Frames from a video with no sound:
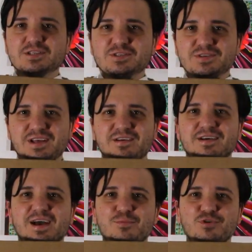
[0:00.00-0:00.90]
So now
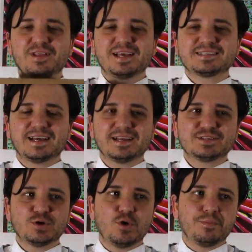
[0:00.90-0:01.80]
I'm really excited
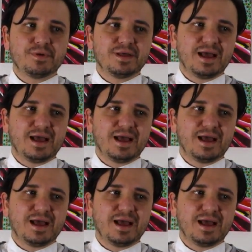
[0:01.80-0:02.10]
to open it.